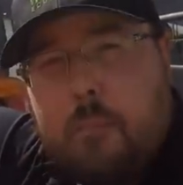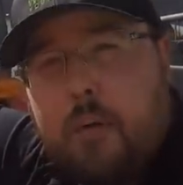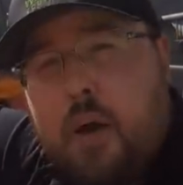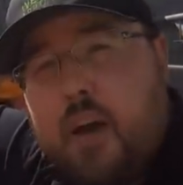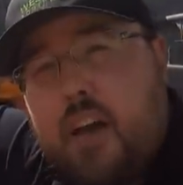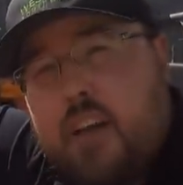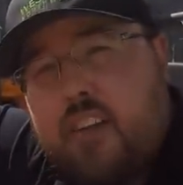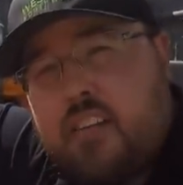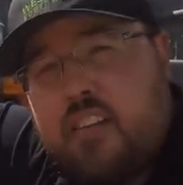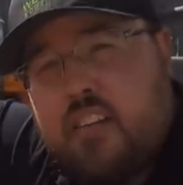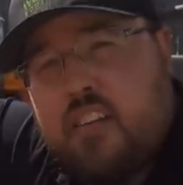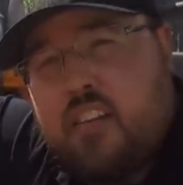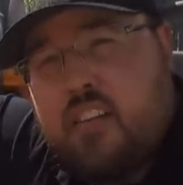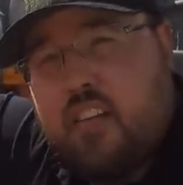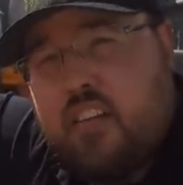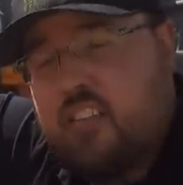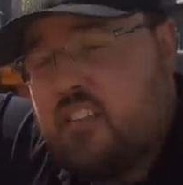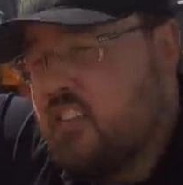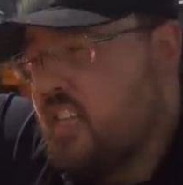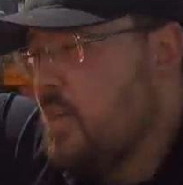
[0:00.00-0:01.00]
but
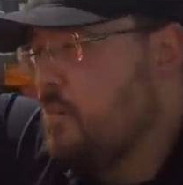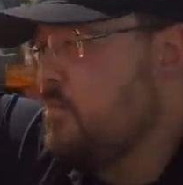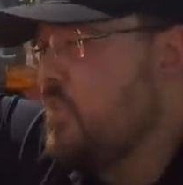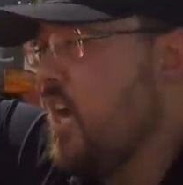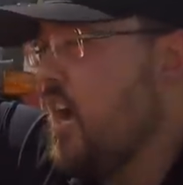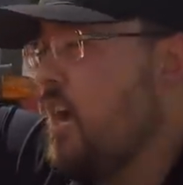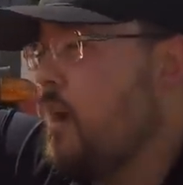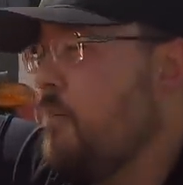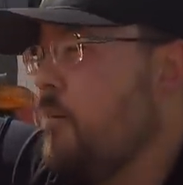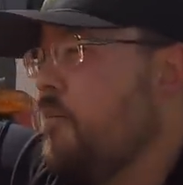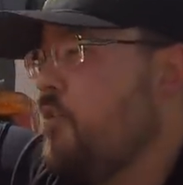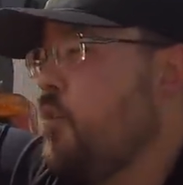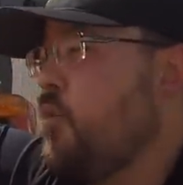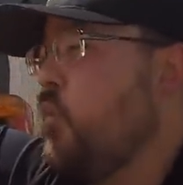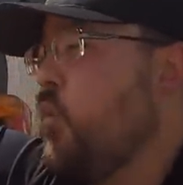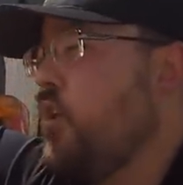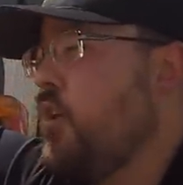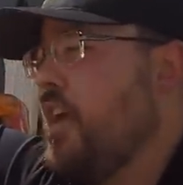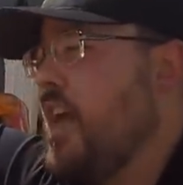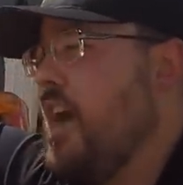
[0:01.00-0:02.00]
at the same time, if
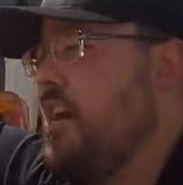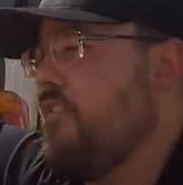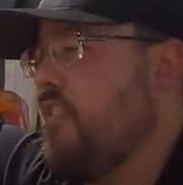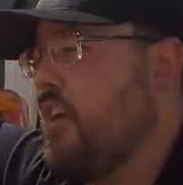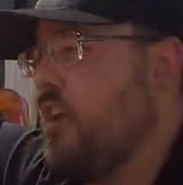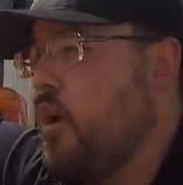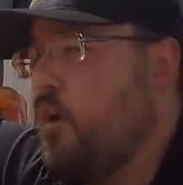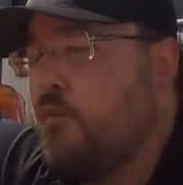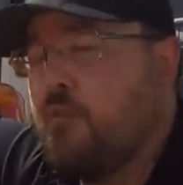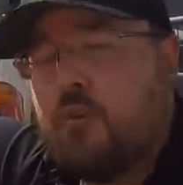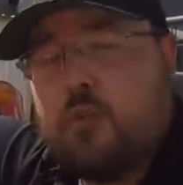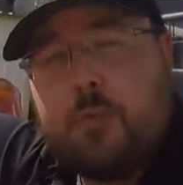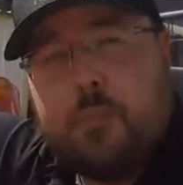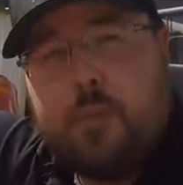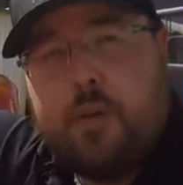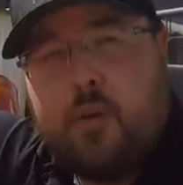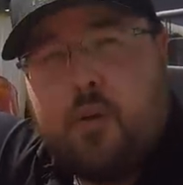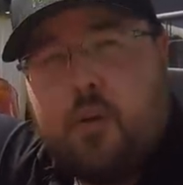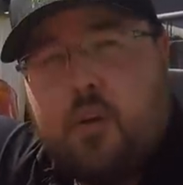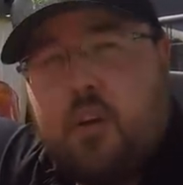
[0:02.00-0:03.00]
you were to have that
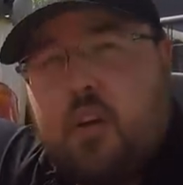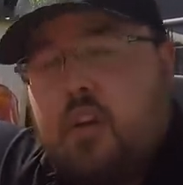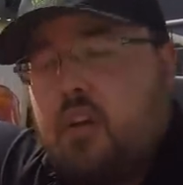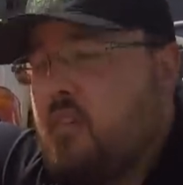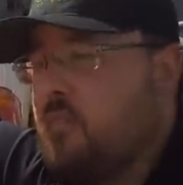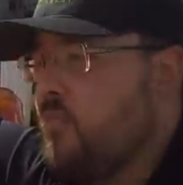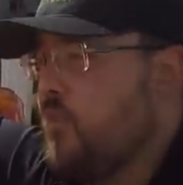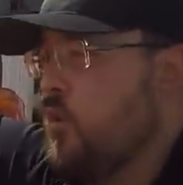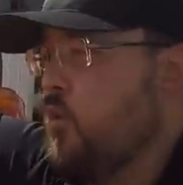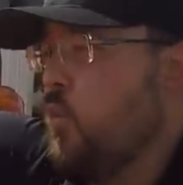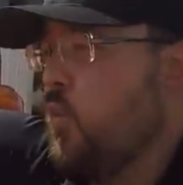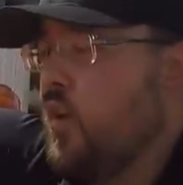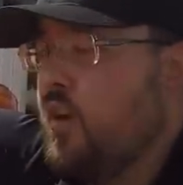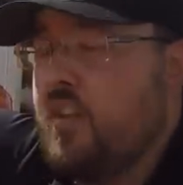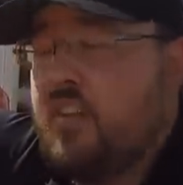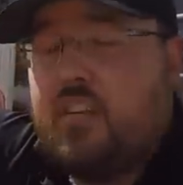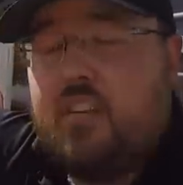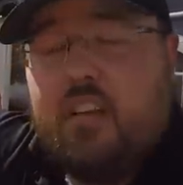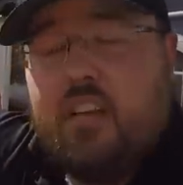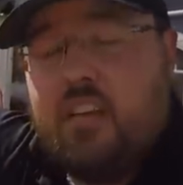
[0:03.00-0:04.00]
overspill, you
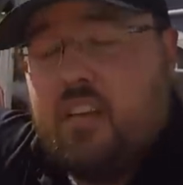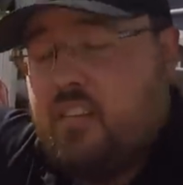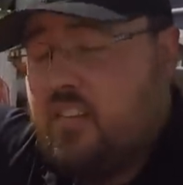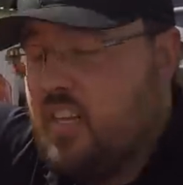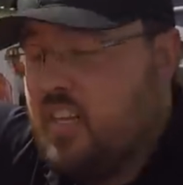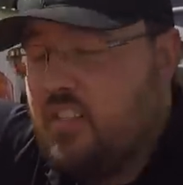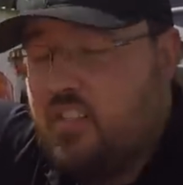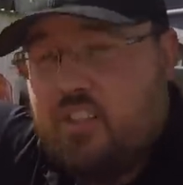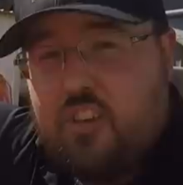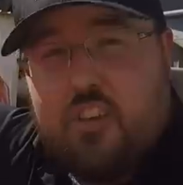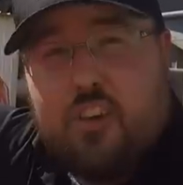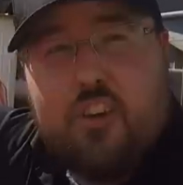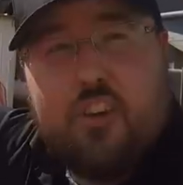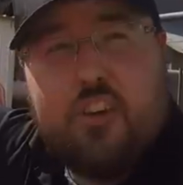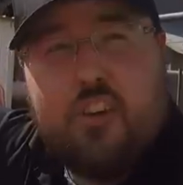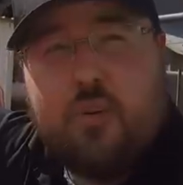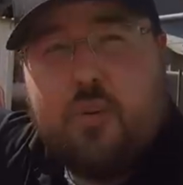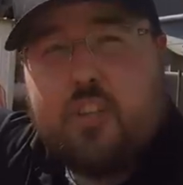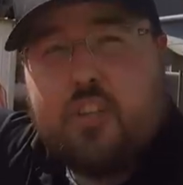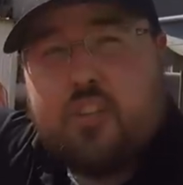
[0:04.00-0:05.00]
would dent the
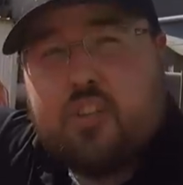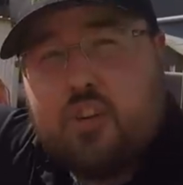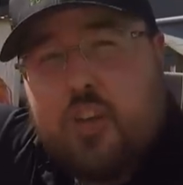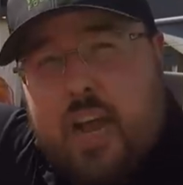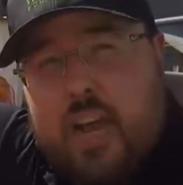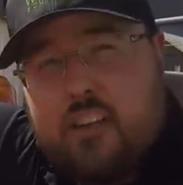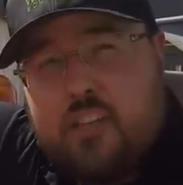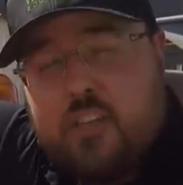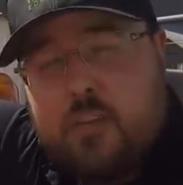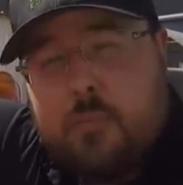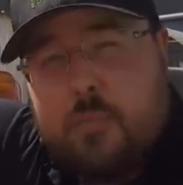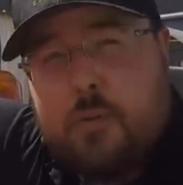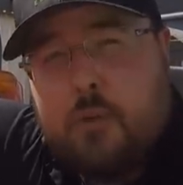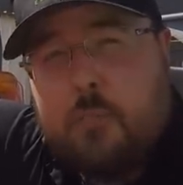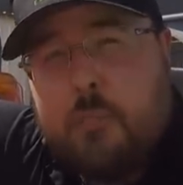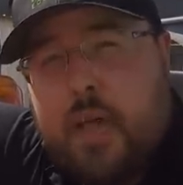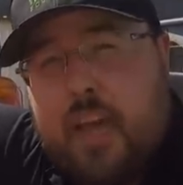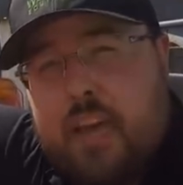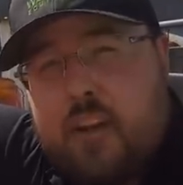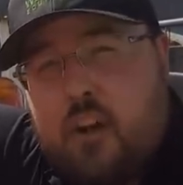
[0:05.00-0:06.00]
hood, you could scratch it,
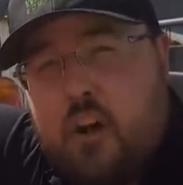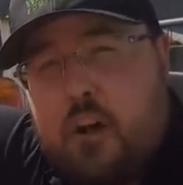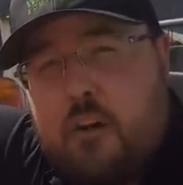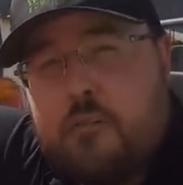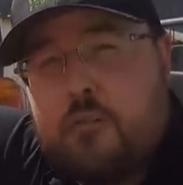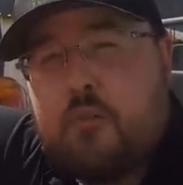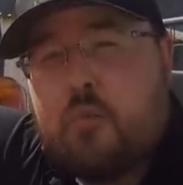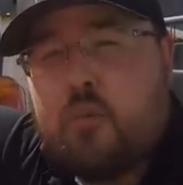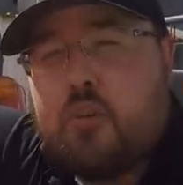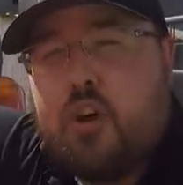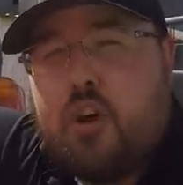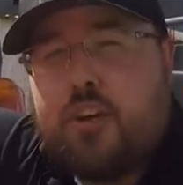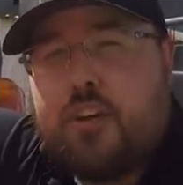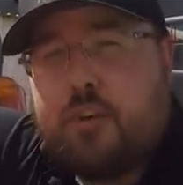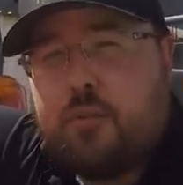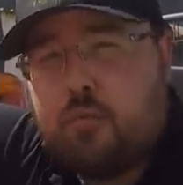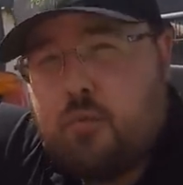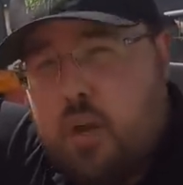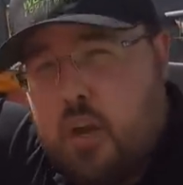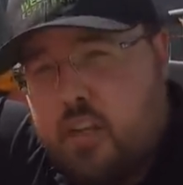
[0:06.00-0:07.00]
peel paint off, we're
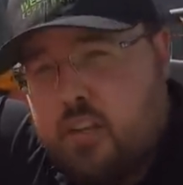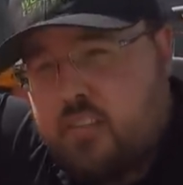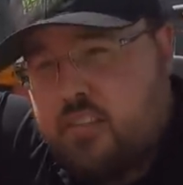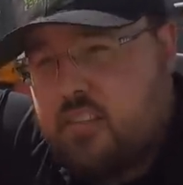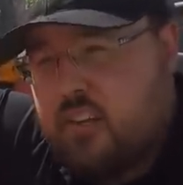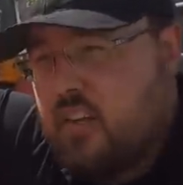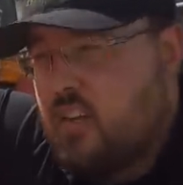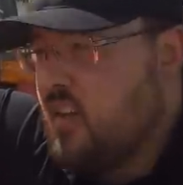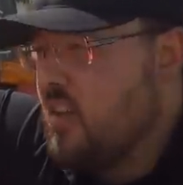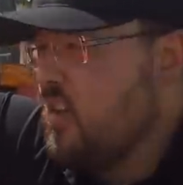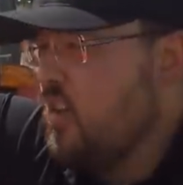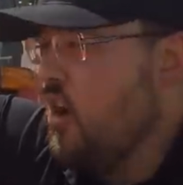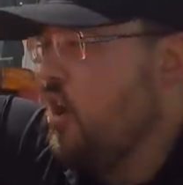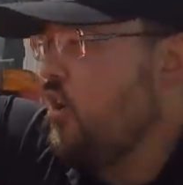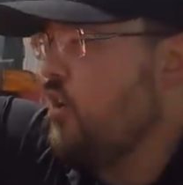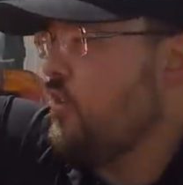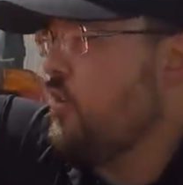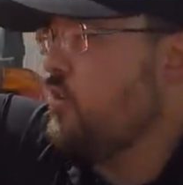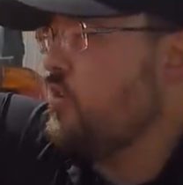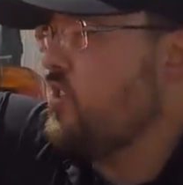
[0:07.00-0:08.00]
talking rust,
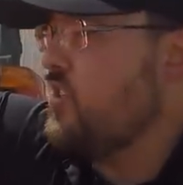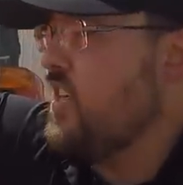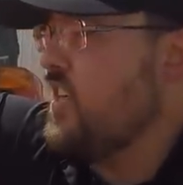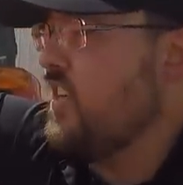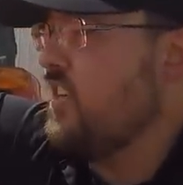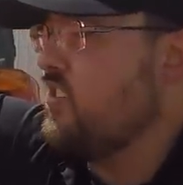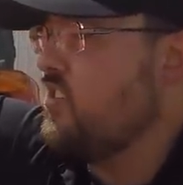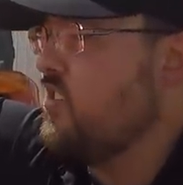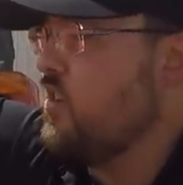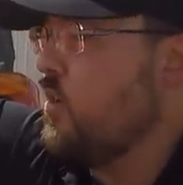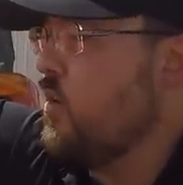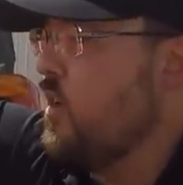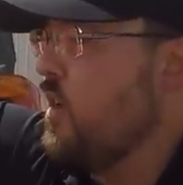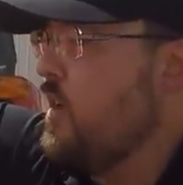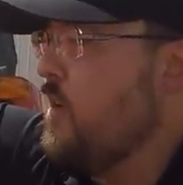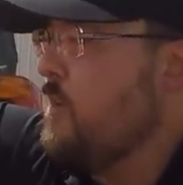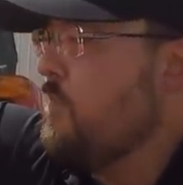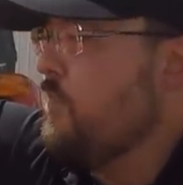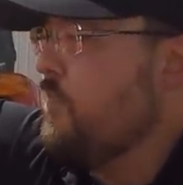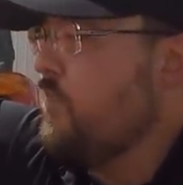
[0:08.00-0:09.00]
all of those things. So
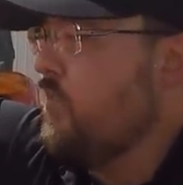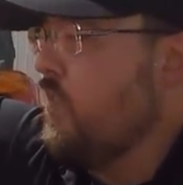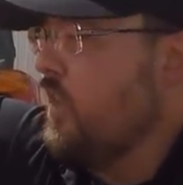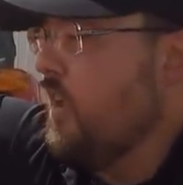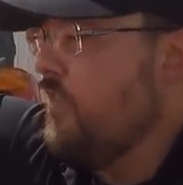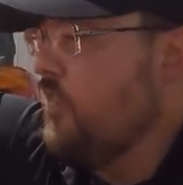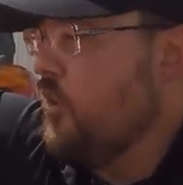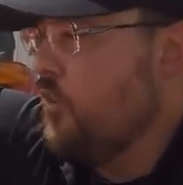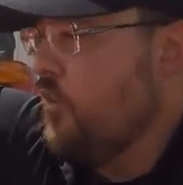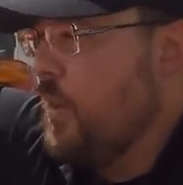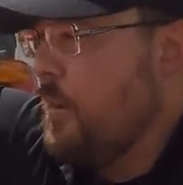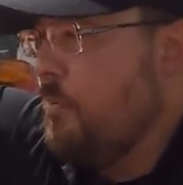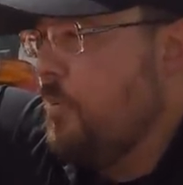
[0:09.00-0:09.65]
even though they